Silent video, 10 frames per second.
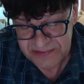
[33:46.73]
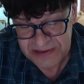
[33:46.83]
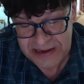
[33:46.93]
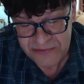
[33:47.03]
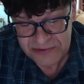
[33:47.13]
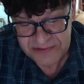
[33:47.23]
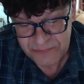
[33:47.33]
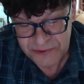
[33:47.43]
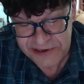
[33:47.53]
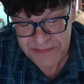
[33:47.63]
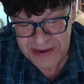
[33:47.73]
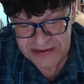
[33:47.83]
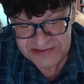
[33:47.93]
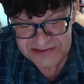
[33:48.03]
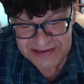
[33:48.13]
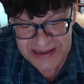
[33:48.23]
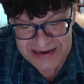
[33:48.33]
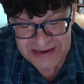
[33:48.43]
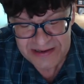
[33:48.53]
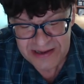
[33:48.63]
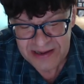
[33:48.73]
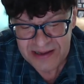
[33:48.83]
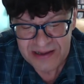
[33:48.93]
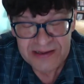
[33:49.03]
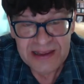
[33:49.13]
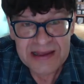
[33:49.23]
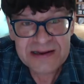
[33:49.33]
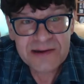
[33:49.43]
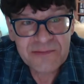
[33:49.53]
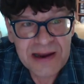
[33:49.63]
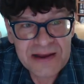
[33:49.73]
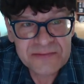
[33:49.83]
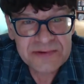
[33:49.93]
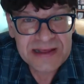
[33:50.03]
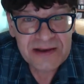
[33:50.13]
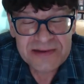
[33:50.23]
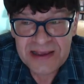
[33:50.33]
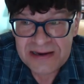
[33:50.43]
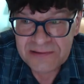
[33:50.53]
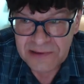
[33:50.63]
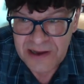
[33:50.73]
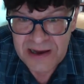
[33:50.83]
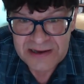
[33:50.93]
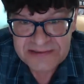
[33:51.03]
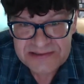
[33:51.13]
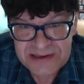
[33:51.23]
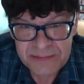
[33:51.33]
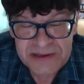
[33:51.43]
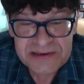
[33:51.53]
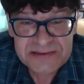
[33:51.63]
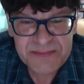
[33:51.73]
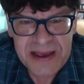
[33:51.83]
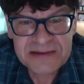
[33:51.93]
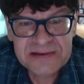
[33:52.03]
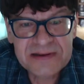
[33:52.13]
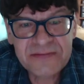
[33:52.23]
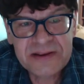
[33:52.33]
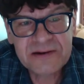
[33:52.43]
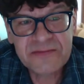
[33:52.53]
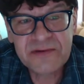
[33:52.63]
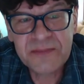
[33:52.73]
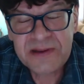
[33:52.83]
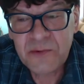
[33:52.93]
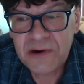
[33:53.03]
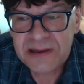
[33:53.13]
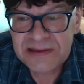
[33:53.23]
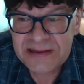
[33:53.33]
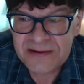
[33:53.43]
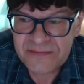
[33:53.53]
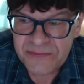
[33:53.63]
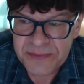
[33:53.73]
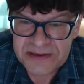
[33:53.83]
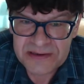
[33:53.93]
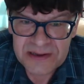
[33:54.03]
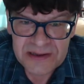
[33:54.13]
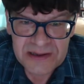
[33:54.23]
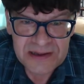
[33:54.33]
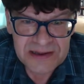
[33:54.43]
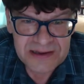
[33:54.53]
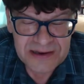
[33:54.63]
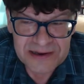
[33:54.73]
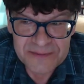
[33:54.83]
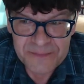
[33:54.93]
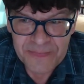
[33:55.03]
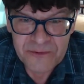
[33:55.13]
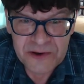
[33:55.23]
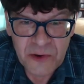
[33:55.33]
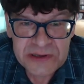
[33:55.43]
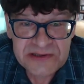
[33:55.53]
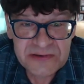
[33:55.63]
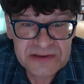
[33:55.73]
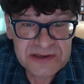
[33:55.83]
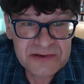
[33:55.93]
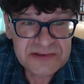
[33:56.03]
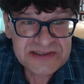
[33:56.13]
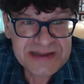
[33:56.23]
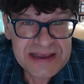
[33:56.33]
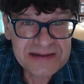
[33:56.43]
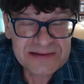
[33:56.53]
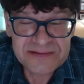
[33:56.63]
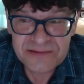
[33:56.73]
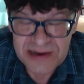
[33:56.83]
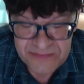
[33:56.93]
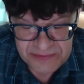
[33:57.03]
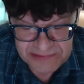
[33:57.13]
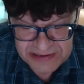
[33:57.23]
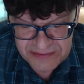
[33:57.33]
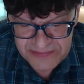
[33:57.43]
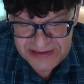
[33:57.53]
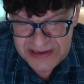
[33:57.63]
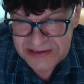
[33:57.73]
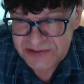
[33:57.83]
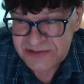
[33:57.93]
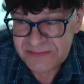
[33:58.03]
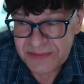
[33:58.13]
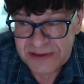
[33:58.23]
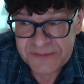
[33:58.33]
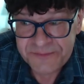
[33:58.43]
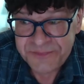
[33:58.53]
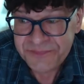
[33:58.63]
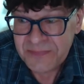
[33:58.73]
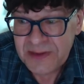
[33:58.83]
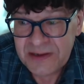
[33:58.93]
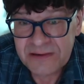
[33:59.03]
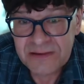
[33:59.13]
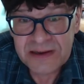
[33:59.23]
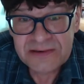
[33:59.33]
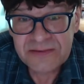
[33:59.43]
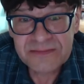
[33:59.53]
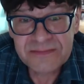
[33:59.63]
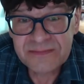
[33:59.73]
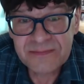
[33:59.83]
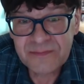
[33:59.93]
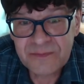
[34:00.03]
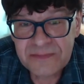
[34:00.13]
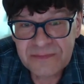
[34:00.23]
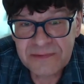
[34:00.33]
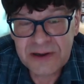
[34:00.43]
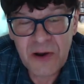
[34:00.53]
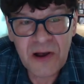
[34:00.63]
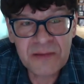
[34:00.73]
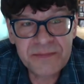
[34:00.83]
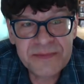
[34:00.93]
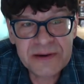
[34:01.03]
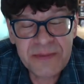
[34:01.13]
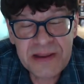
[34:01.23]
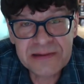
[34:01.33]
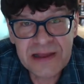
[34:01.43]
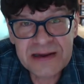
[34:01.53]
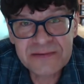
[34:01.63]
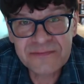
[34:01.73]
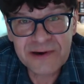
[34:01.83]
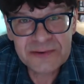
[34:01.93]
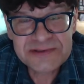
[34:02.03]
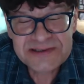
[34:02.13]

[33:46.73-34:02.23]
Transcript: I would worry about is getting getting around without getting lost. I mean, it's bad enough here for me where I live, but um, or going to a new state and driving around on vacation. But, you know, I don't recall there being a lot of road